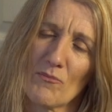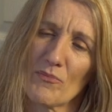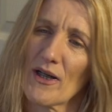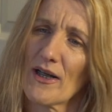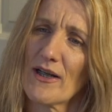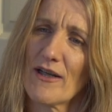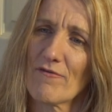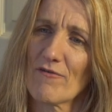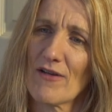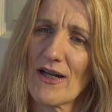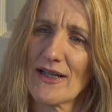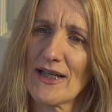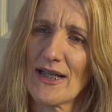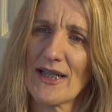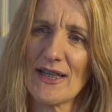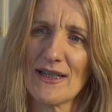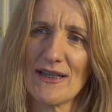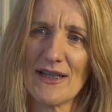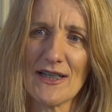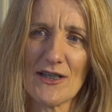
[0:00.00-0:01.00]
But I never had
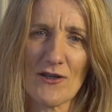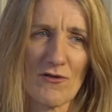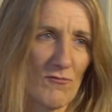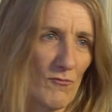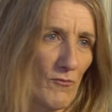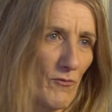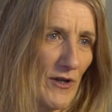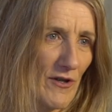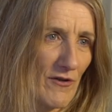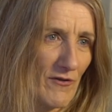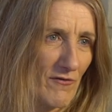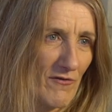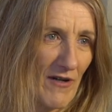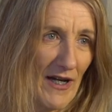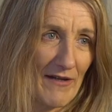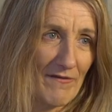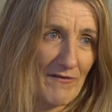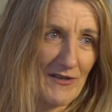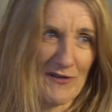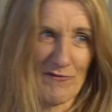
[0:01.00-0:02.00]
any of these weird
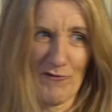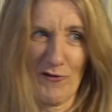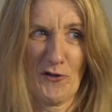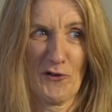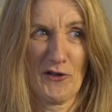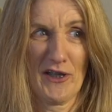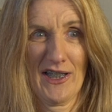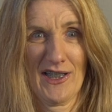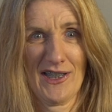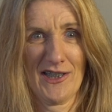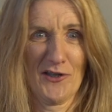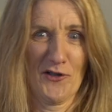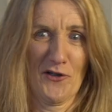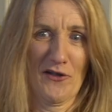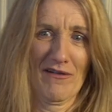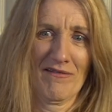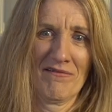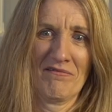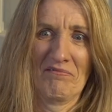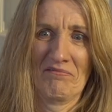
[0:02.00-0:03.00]
cravings for onions
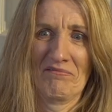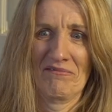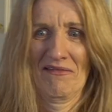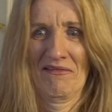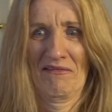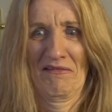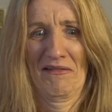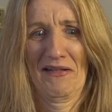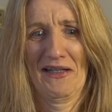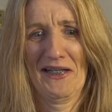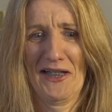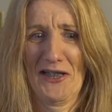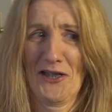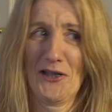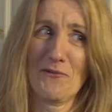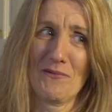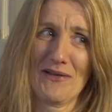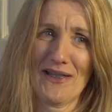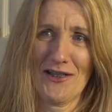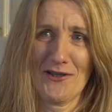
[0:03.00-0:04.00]
or, you know
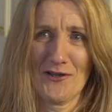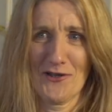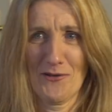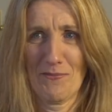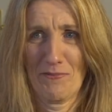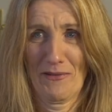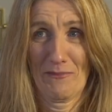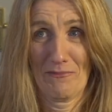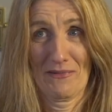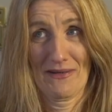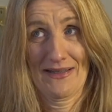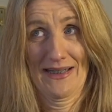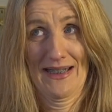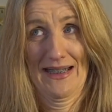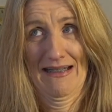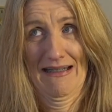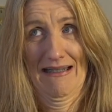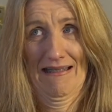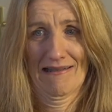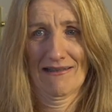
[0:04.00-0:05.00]
what you hear some people
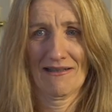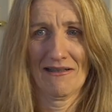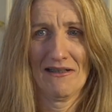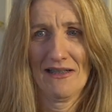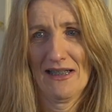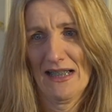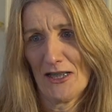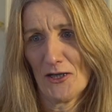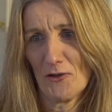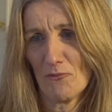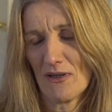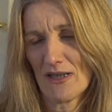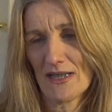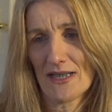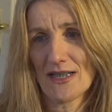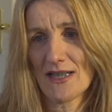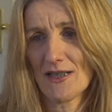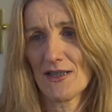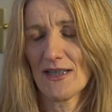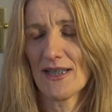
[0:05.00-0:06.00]
saying, like
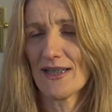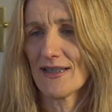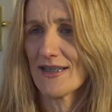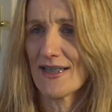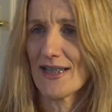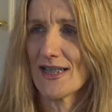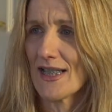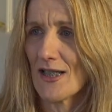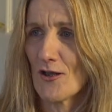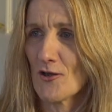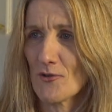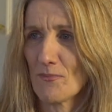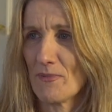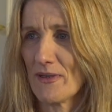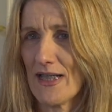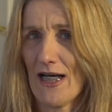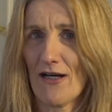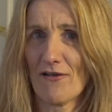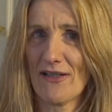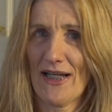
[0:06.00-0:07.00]
they'd send the husband
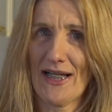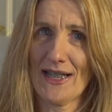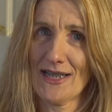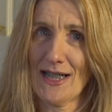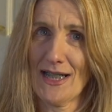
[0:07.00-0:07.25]
out at night